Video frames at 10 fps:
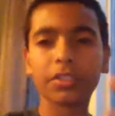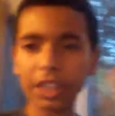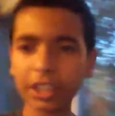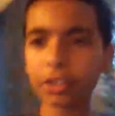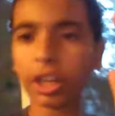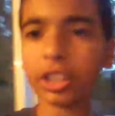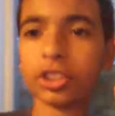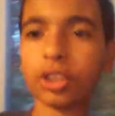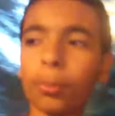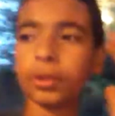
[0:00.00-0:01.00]
Thank you guys
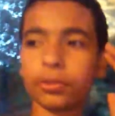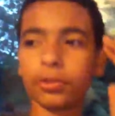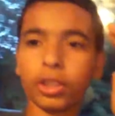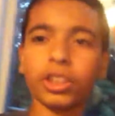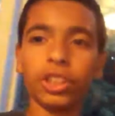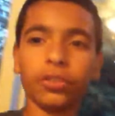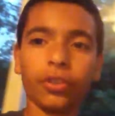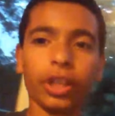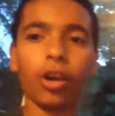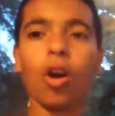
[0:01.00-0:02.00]
so much for watching this
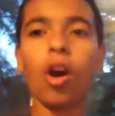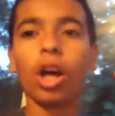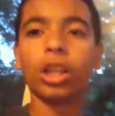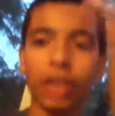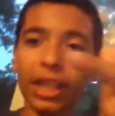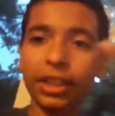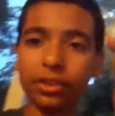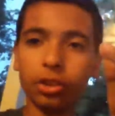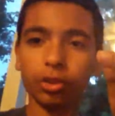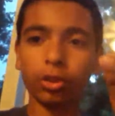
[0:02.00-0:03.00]
video. Like
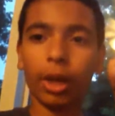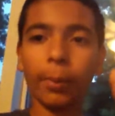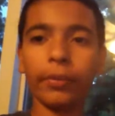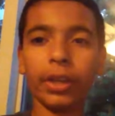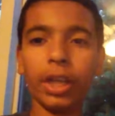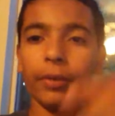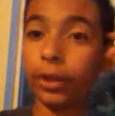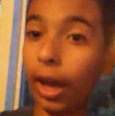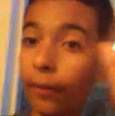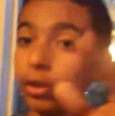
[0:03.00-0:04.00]
and subscribe I mean, if
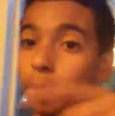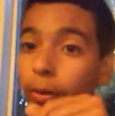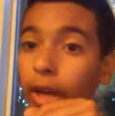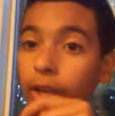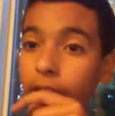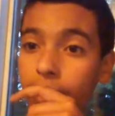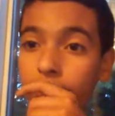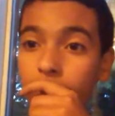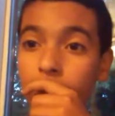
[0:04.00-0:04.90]
you haven't already.